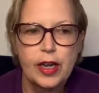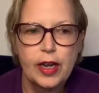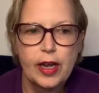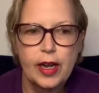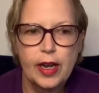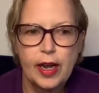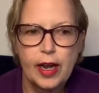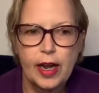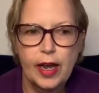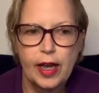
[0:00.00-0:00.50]

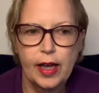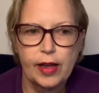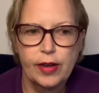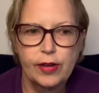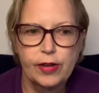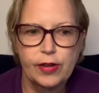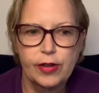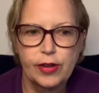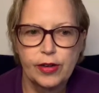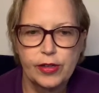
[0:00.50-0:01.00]

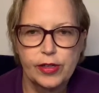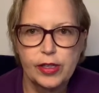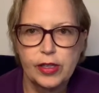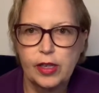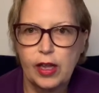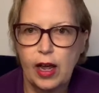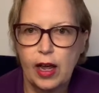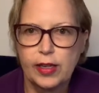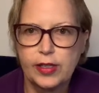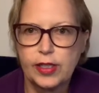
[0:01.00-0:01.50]
and there's
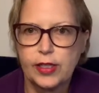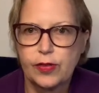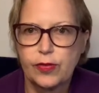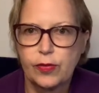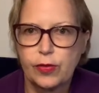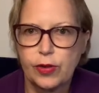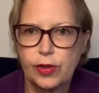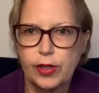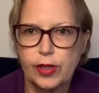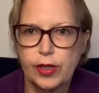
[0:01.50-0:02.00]
lots of
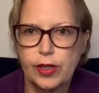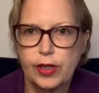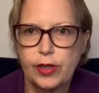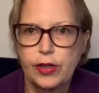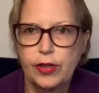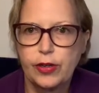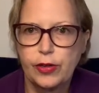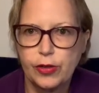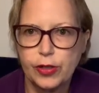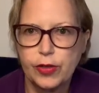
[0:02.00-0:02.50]
really
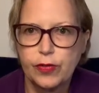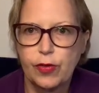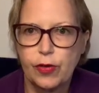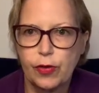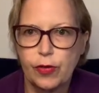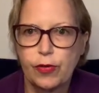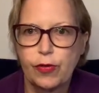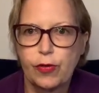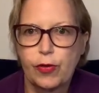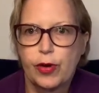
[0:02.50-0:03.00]

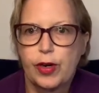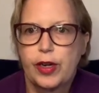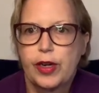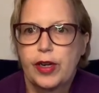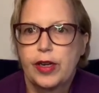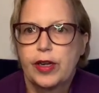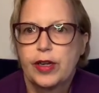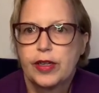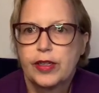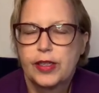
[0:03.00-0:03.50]
useful
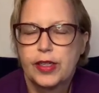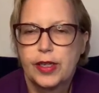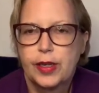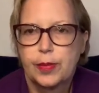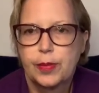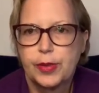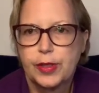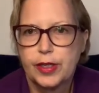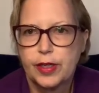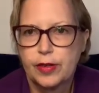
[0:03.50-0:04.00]
free
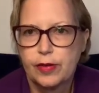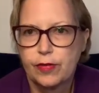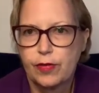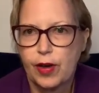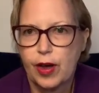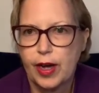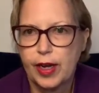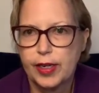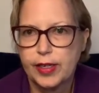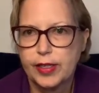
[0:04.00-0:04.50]
tips and
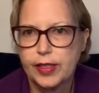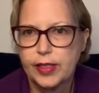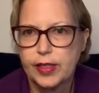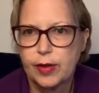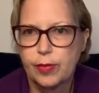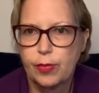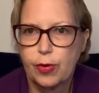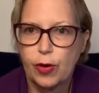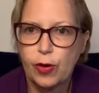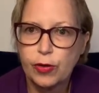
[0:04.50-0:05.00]
advice and
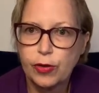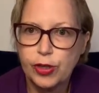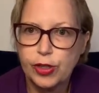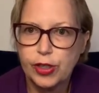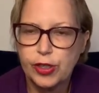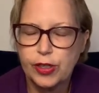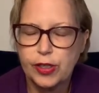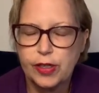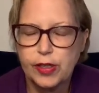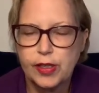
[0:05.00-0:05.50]

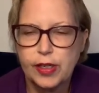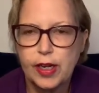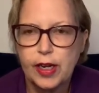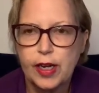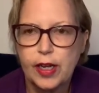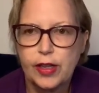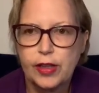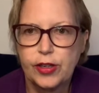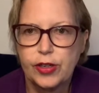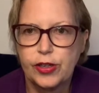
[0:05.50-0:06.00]
approaches
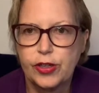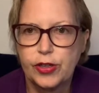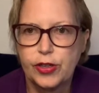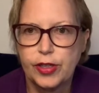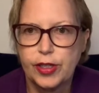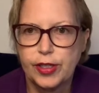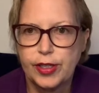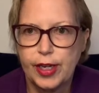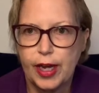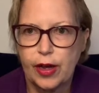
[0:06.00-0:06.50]
that you
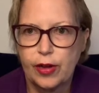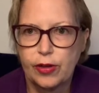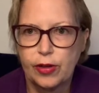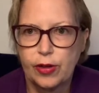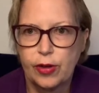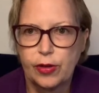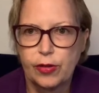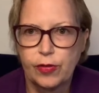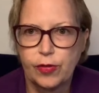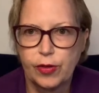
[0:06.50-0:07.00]
can
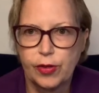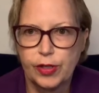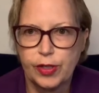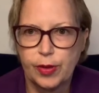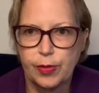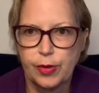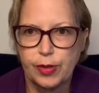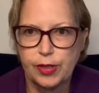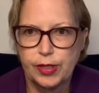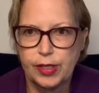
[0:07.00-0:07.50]
download for some
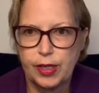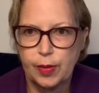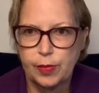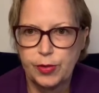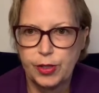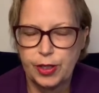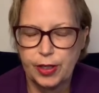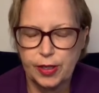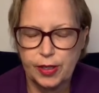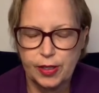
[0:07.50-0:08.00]
of the
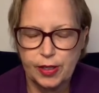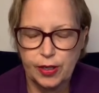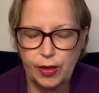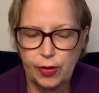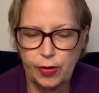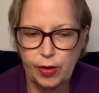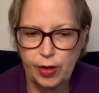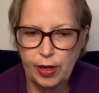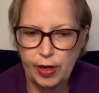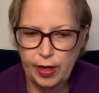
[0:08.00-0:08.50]
subjects.
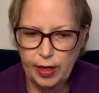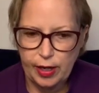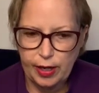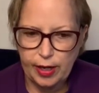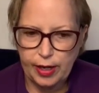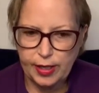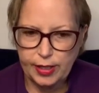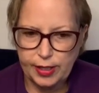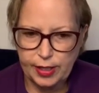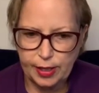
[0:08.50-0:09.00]
So
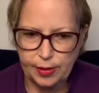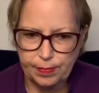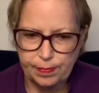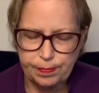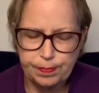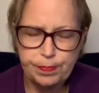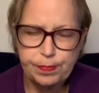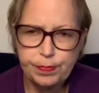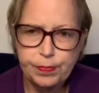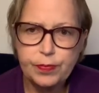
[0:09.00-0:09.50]
it's a
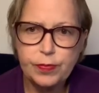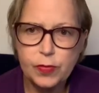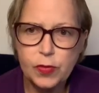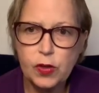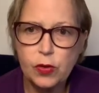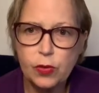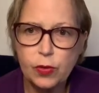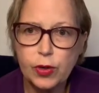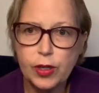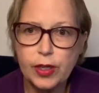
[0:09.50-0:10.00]

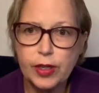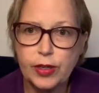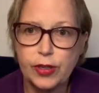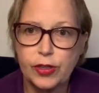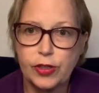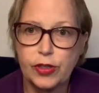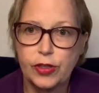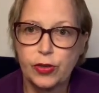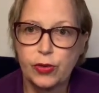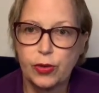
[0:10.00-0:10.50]
really good
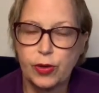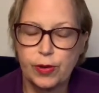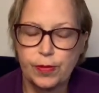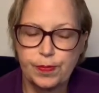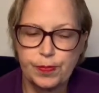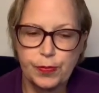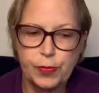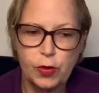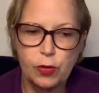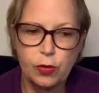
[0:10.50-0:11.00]
tool.
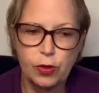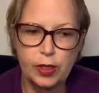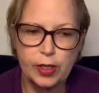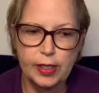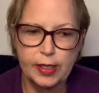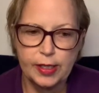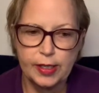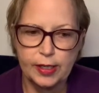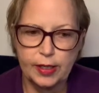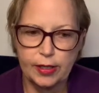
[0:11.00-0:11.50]
We're
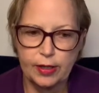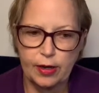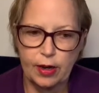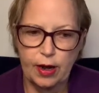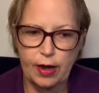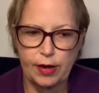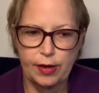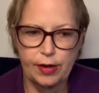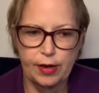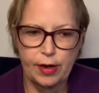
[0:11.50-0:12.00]
listed
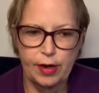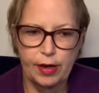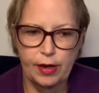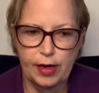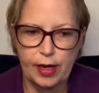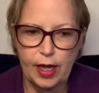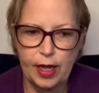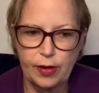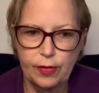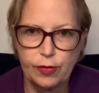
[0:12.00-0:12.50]
on
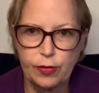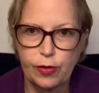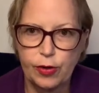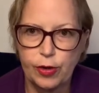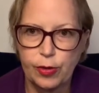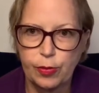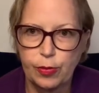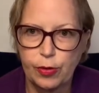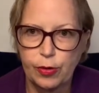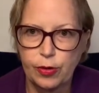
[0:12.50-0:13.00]
California
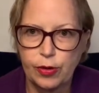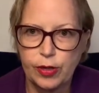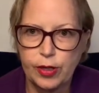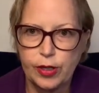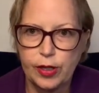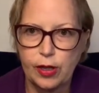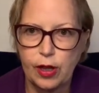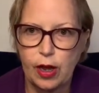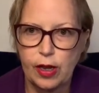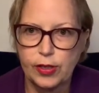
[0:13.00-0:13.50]
Berkeley
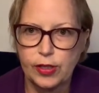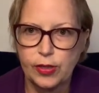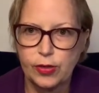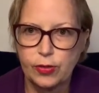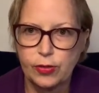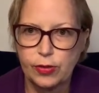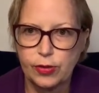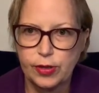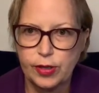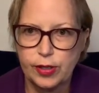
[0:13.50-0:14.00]
Law
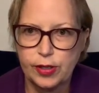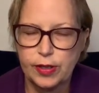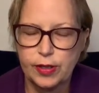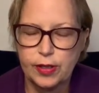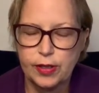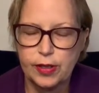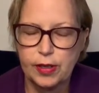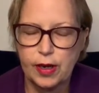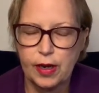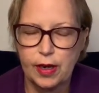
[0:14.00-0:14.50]

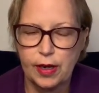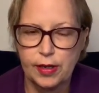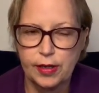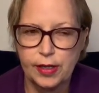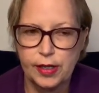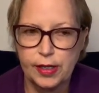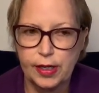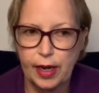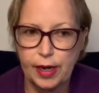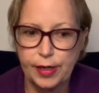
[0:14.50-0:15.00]
School's
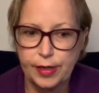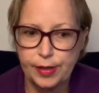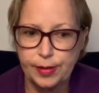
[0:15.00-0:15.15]
site